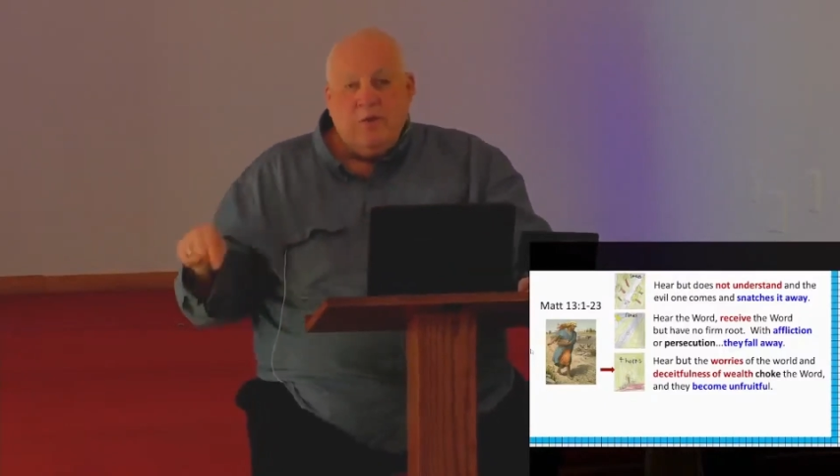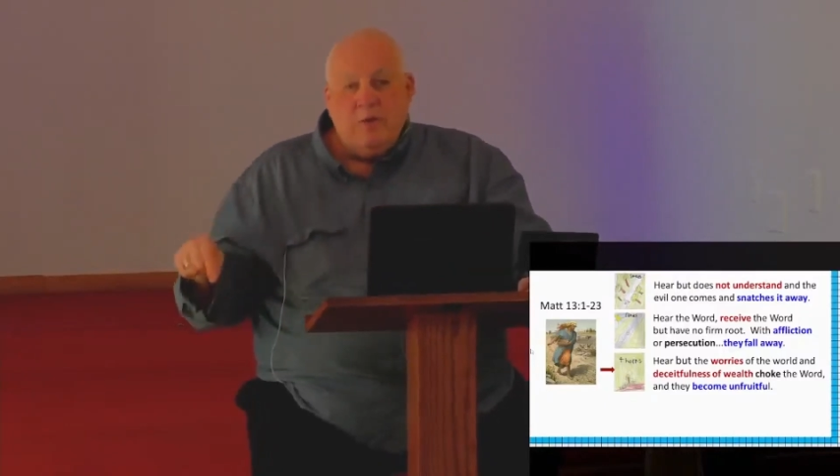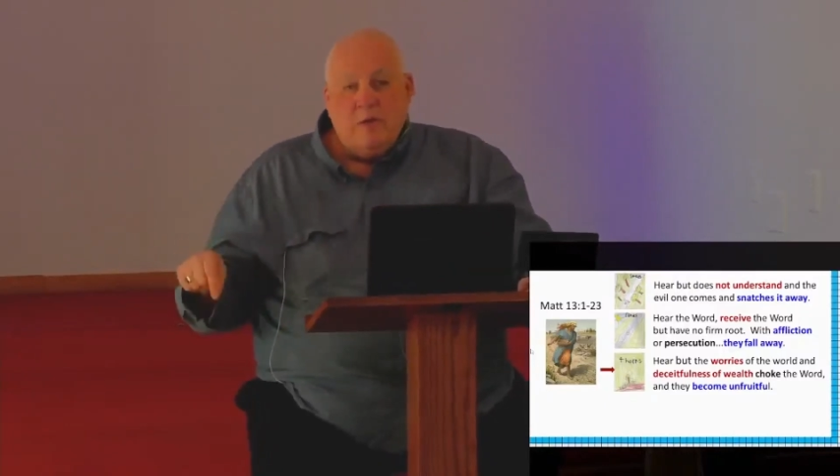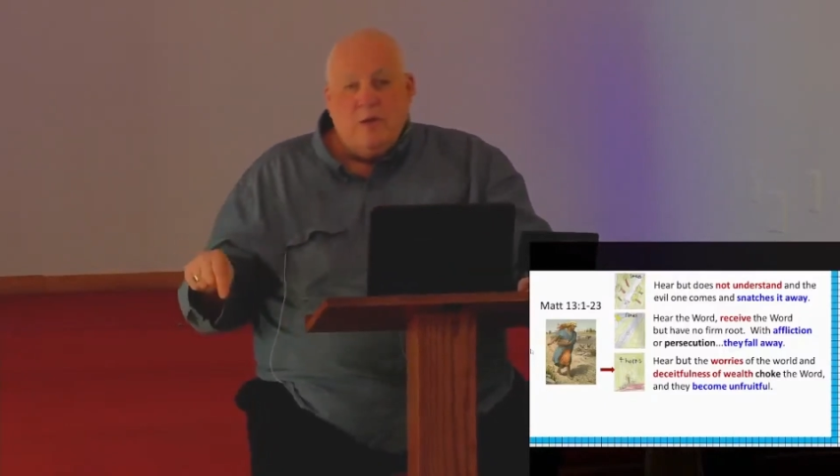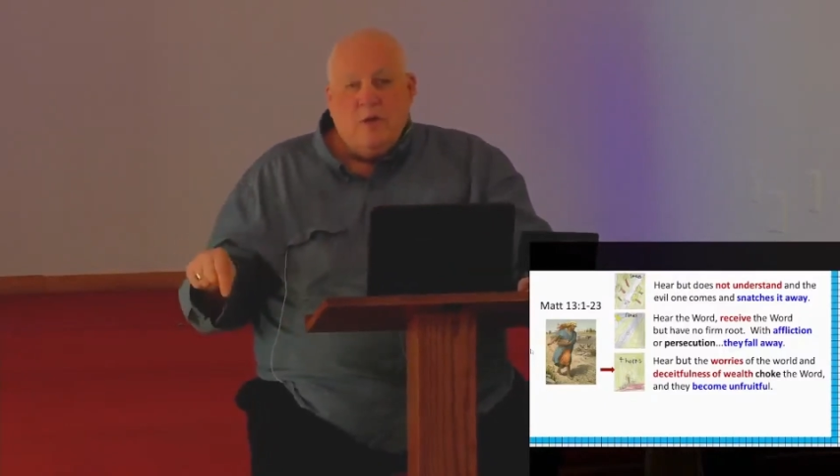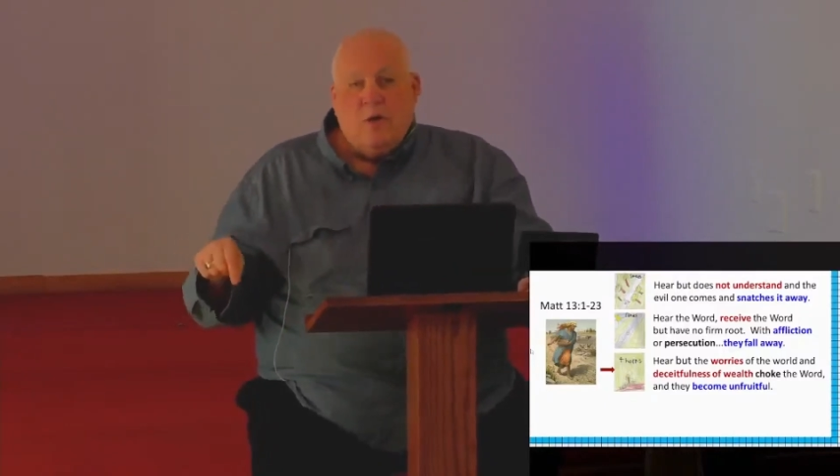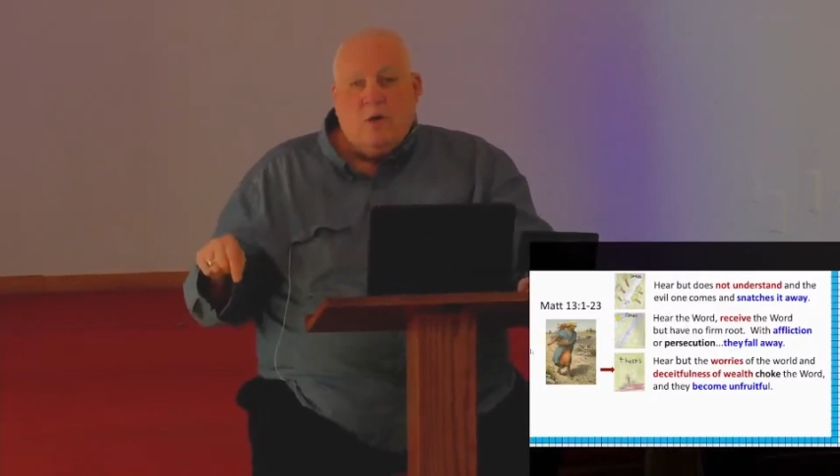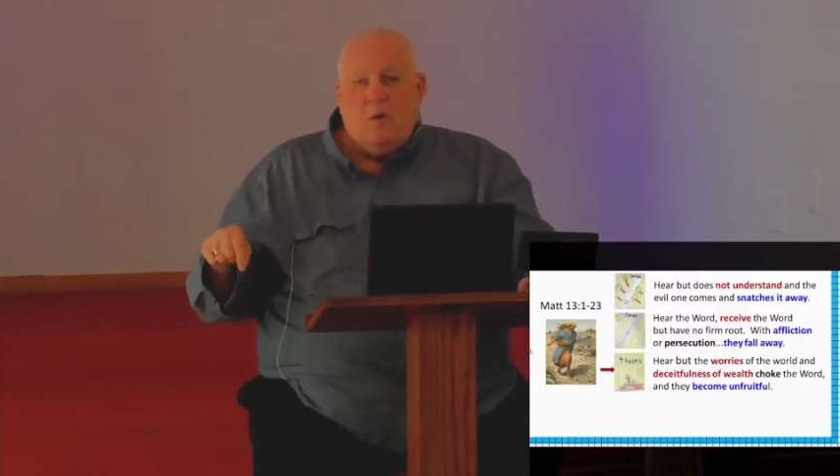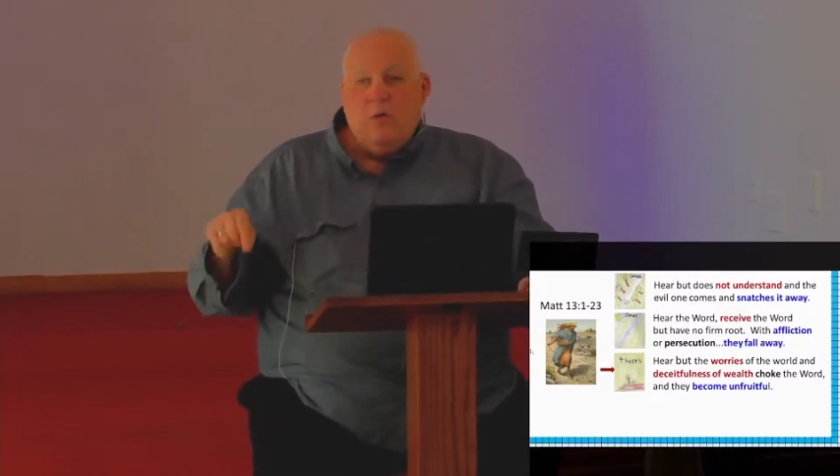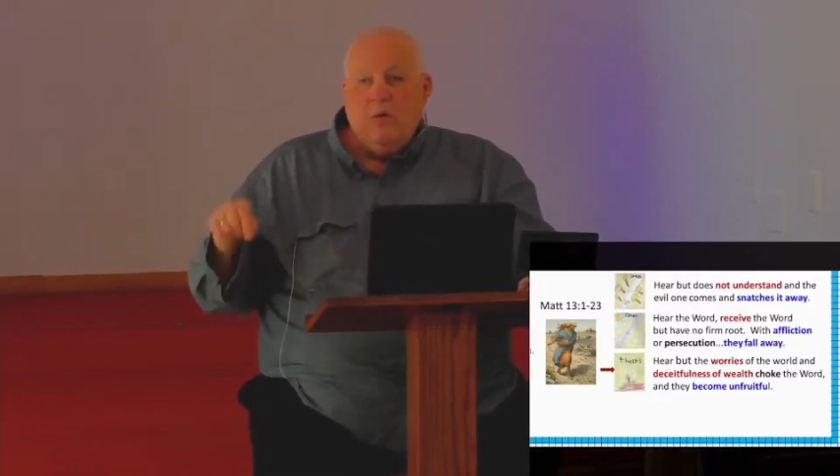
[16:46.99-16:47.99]
to
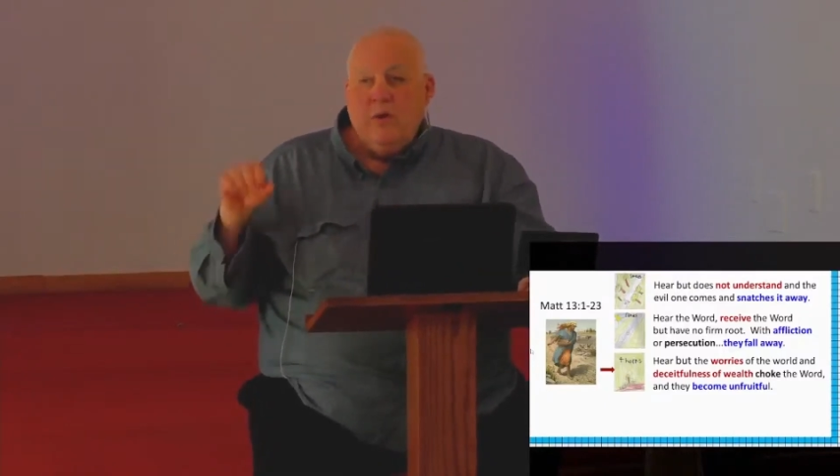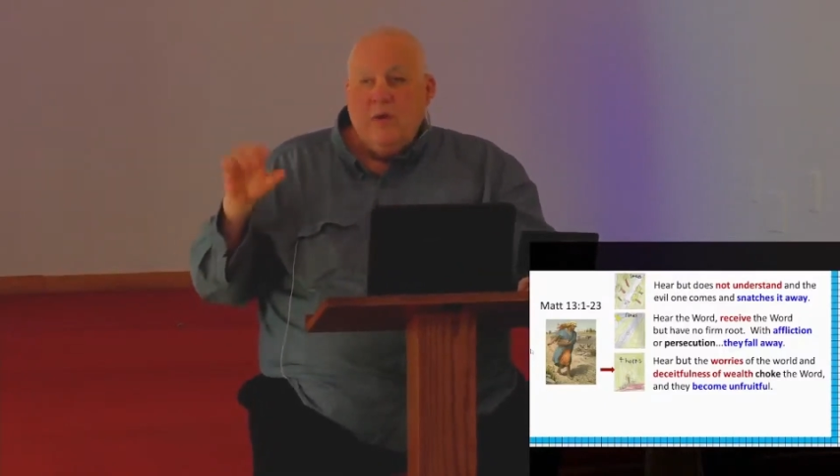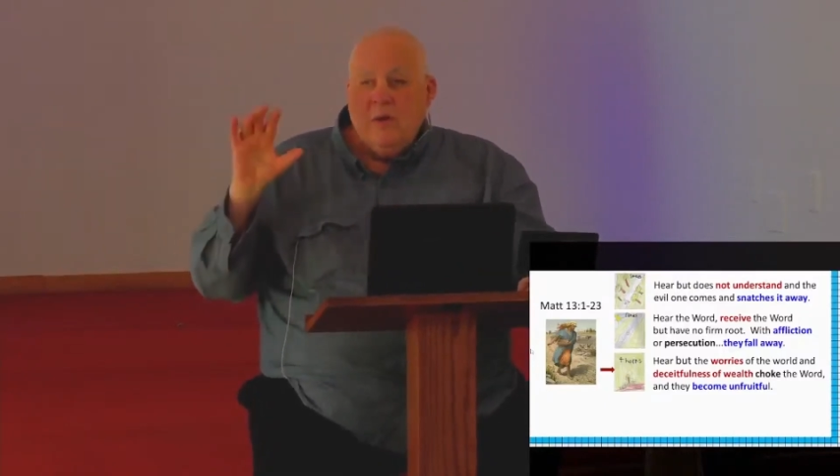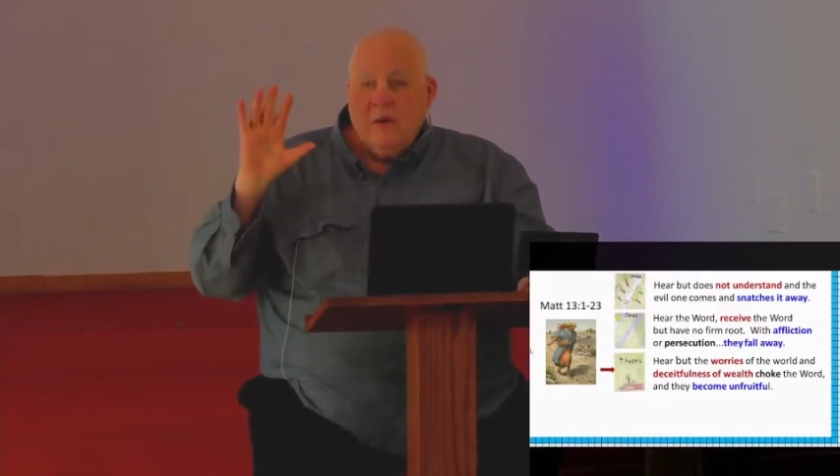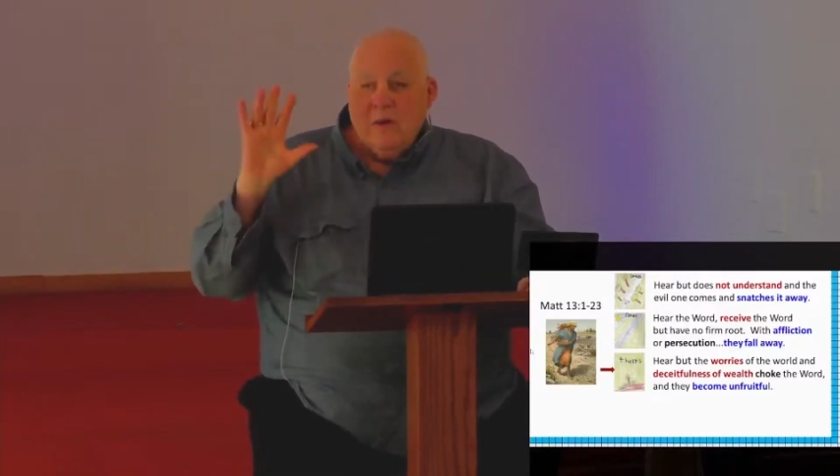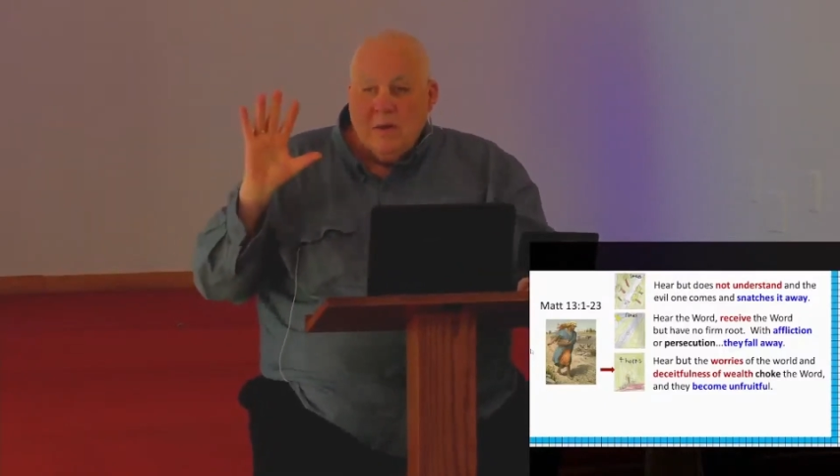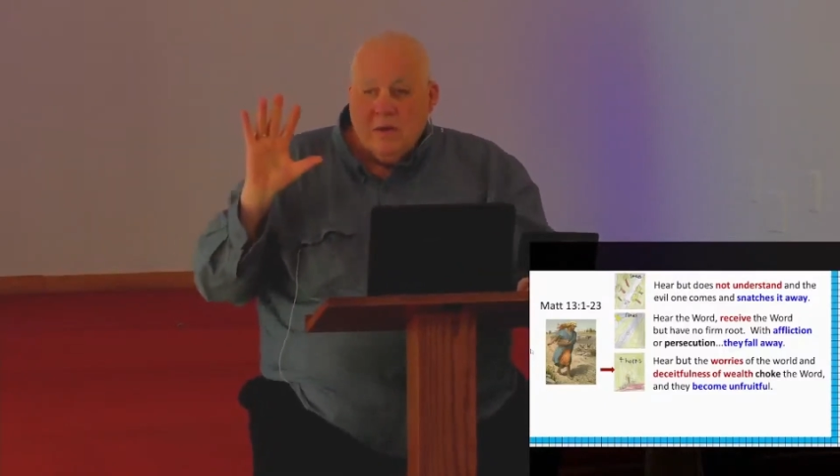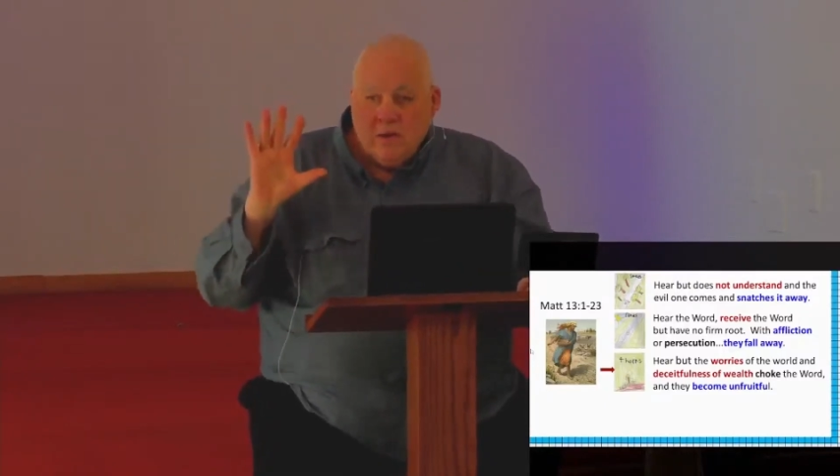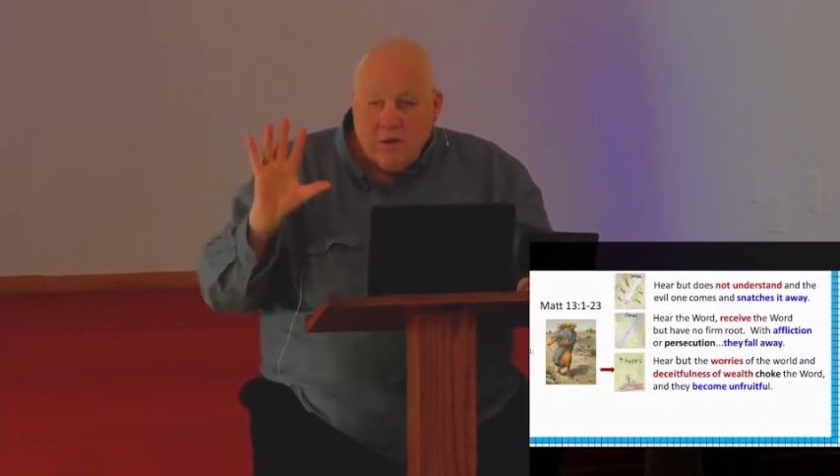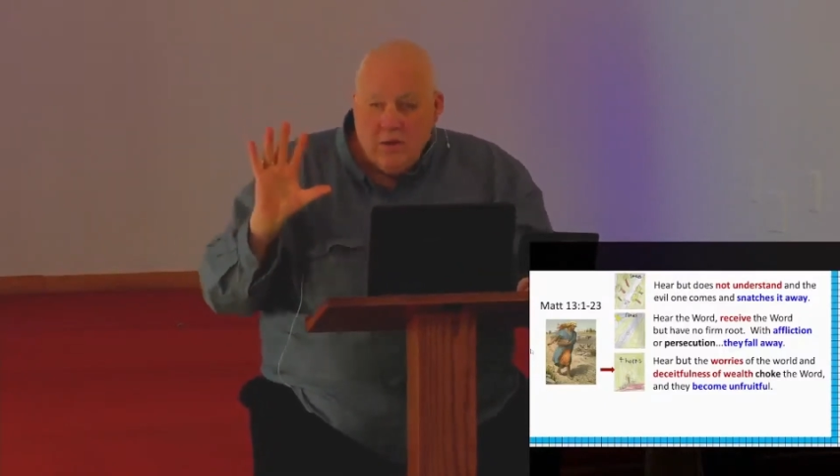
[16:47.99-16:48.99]
go,
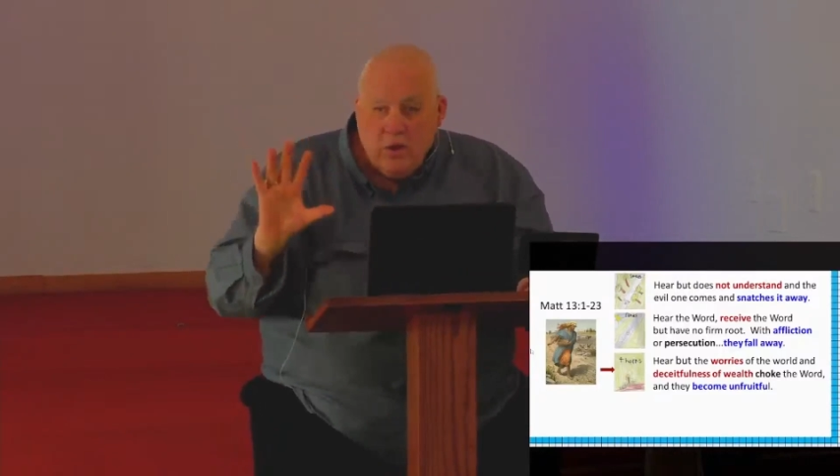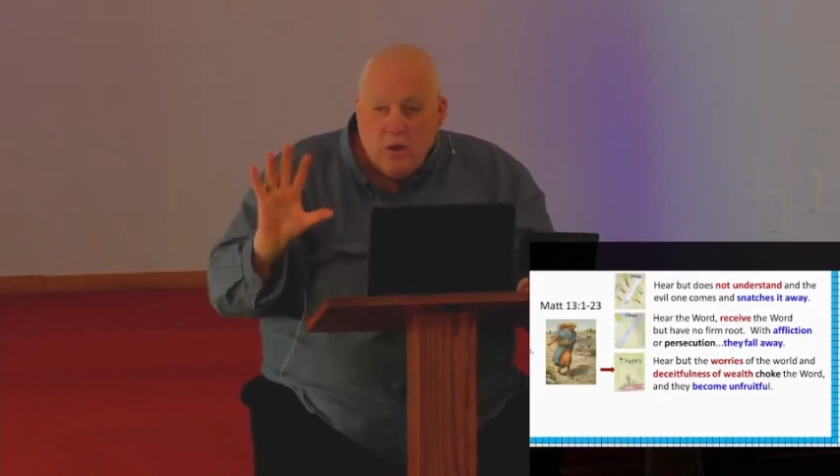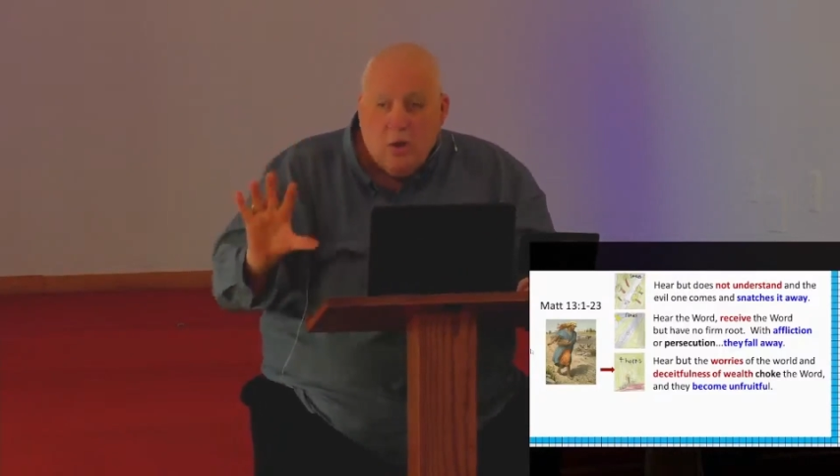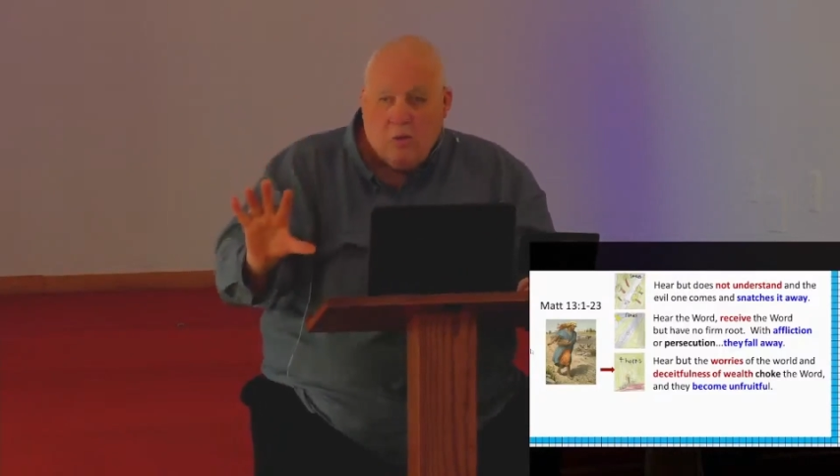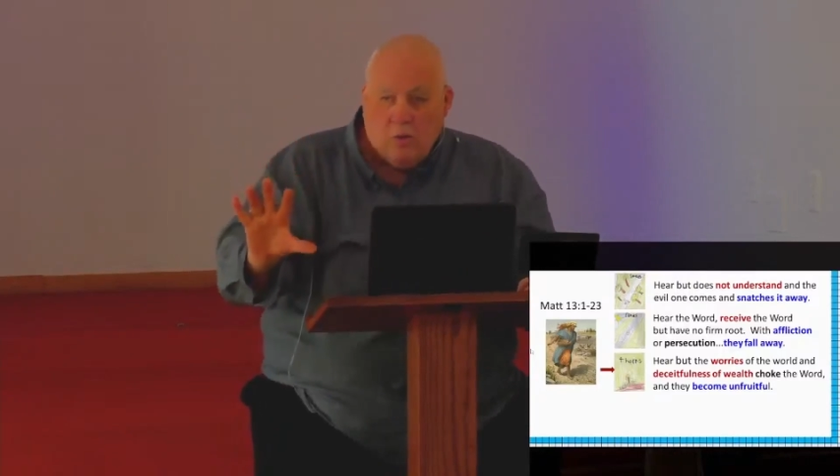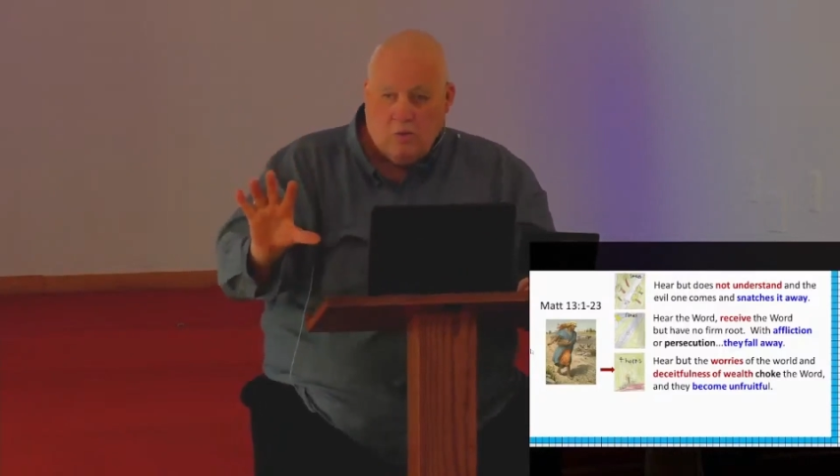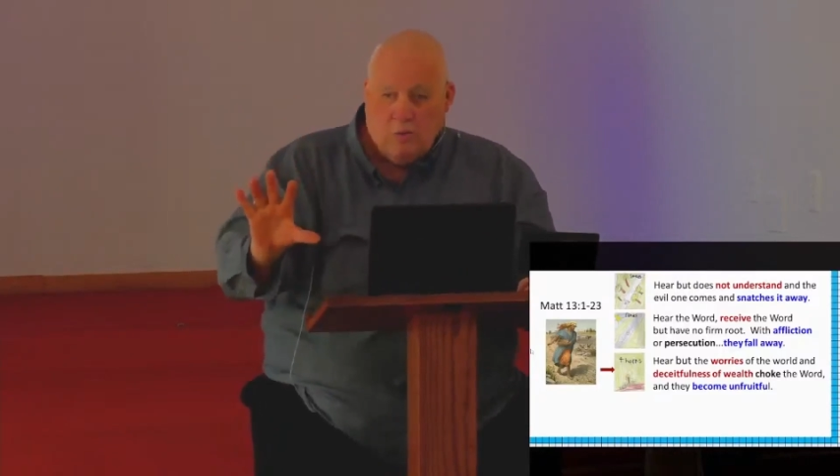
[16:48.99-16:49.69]
go.